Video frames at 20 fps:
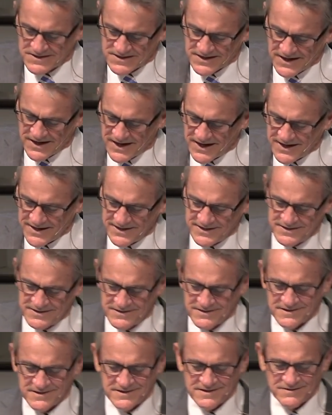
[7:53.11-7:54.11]
I
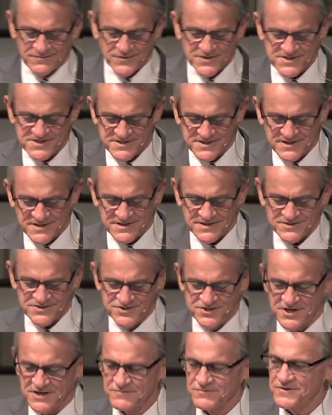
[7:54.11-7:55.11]
was the
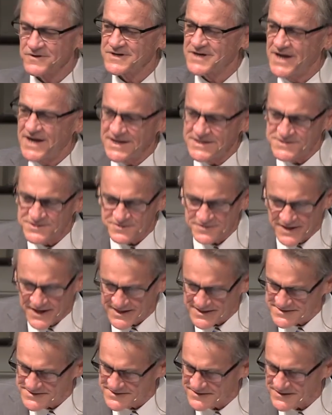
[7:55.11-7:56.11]
general
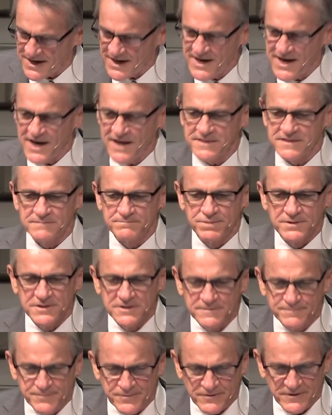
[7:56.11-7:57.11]
contractor, I had the
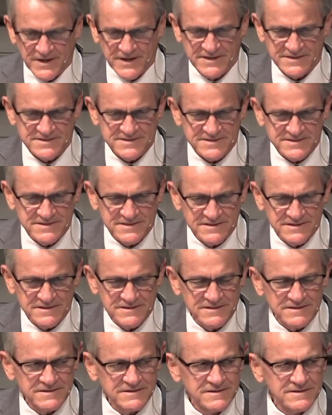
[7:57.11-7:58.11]
blueprint.
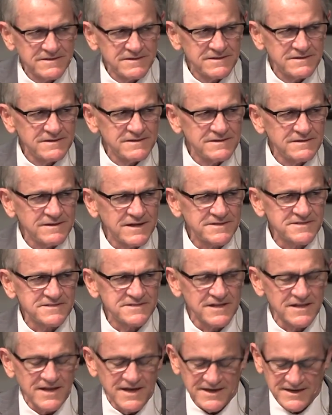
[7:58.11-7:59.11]
That's
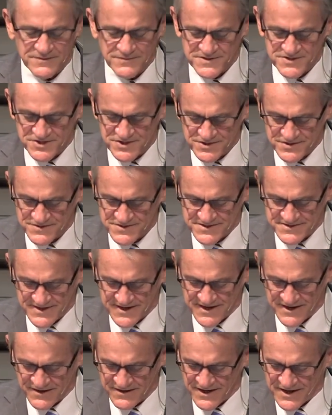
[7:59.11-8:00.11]
the language used
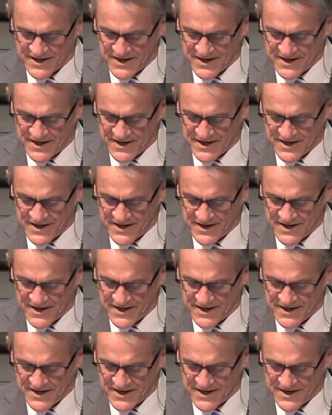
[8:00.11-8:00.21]
there